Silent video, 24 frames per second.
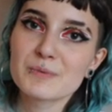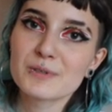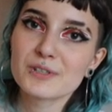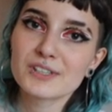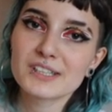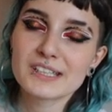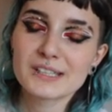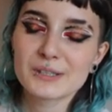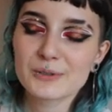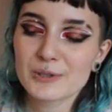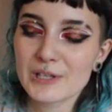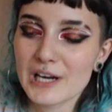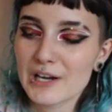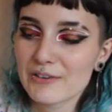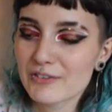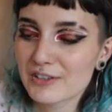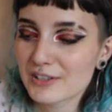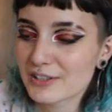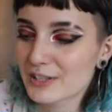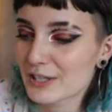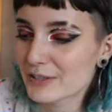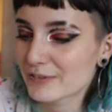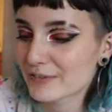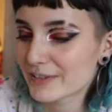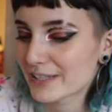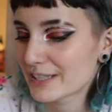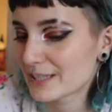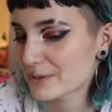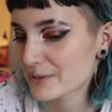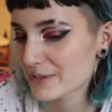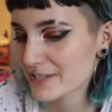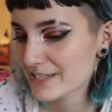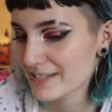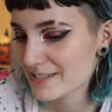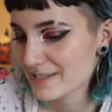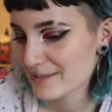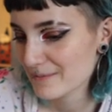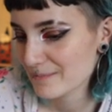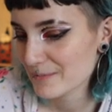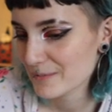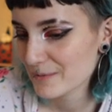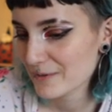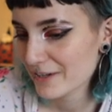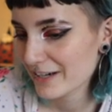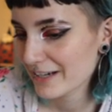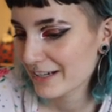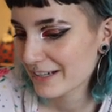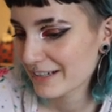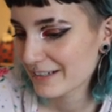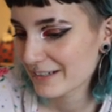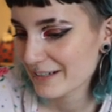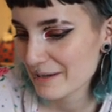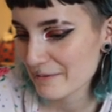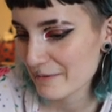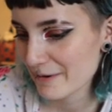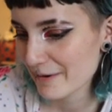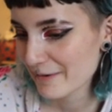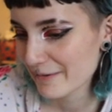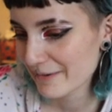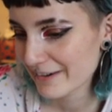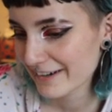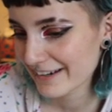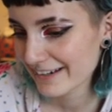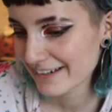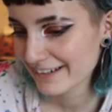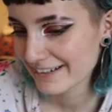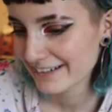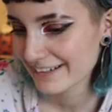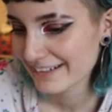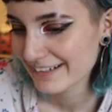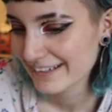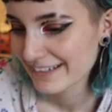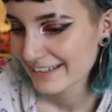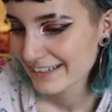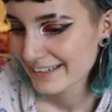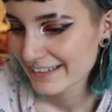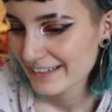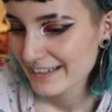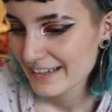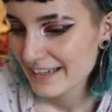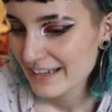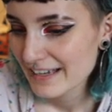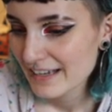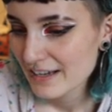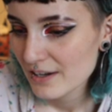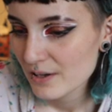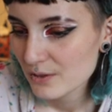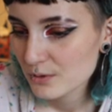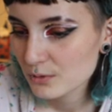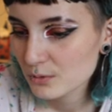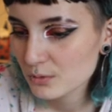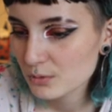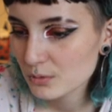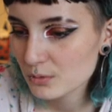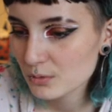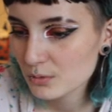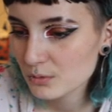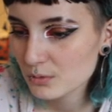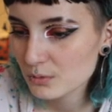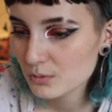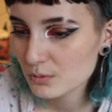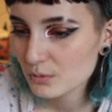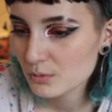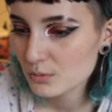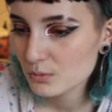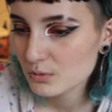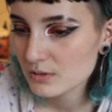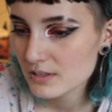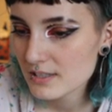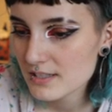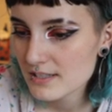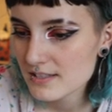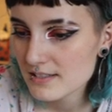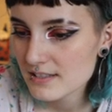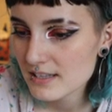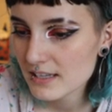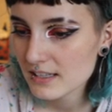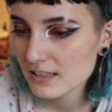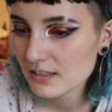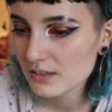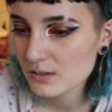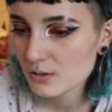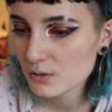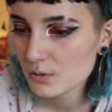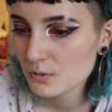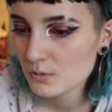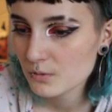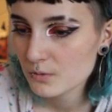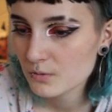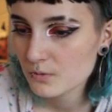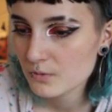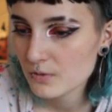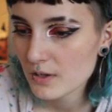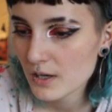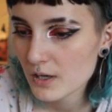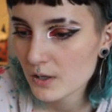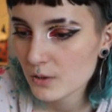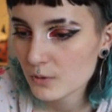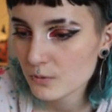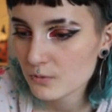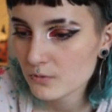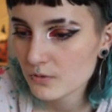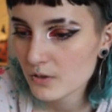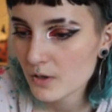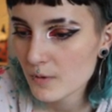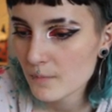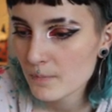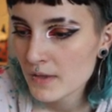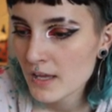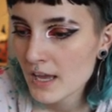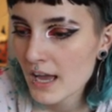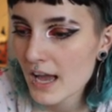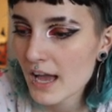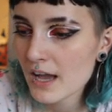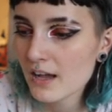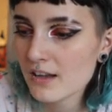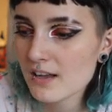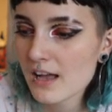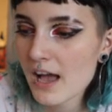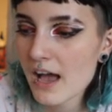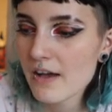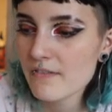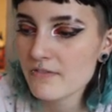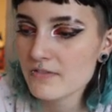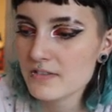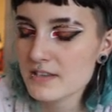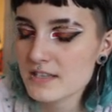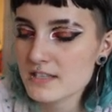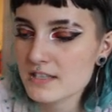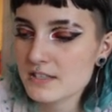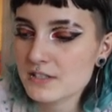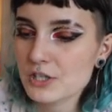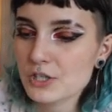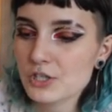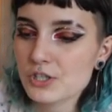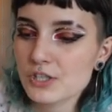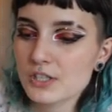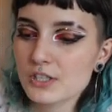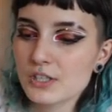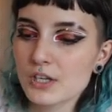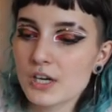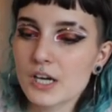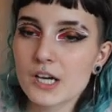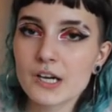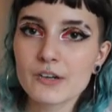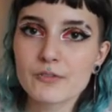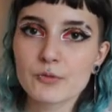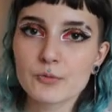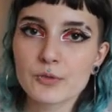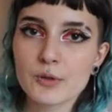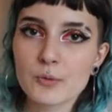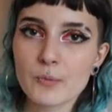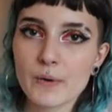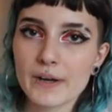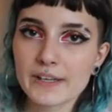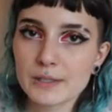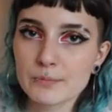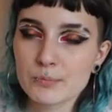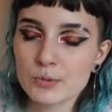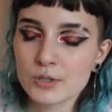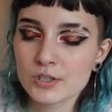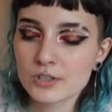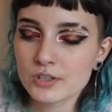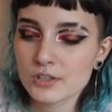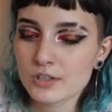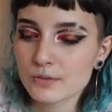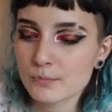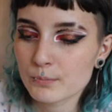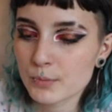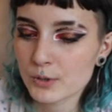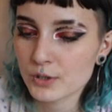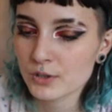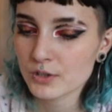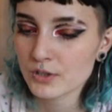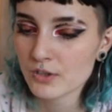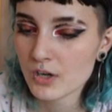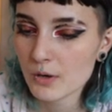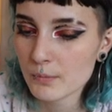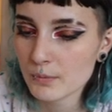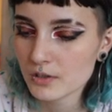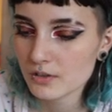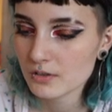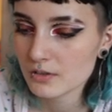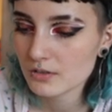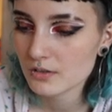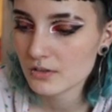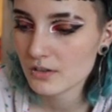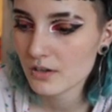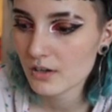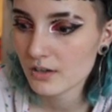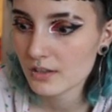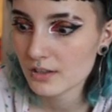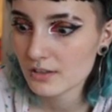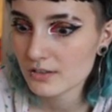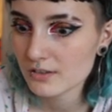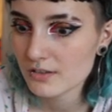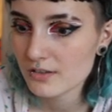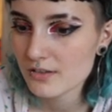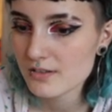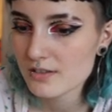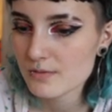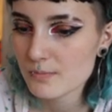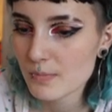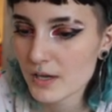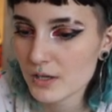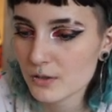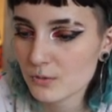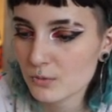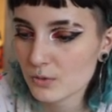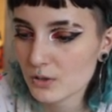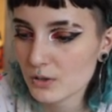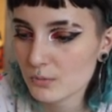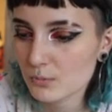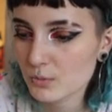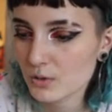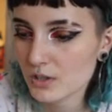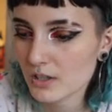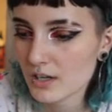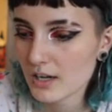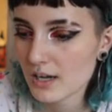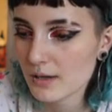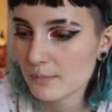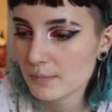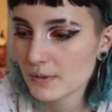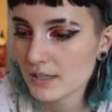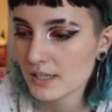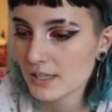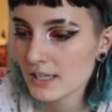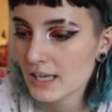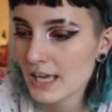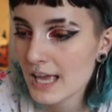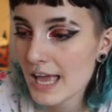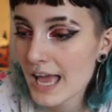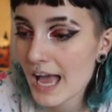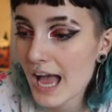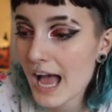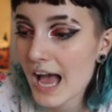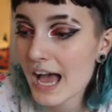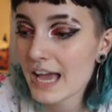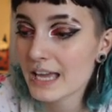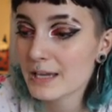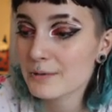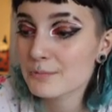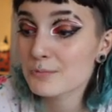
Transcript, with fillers: book and a graphic novel anyways? Right? Am I right? Ooh, The Sailor Who Fell From... I have this edition of the Wind Up Bird, Bird Chronicles by Haruki Murakami. I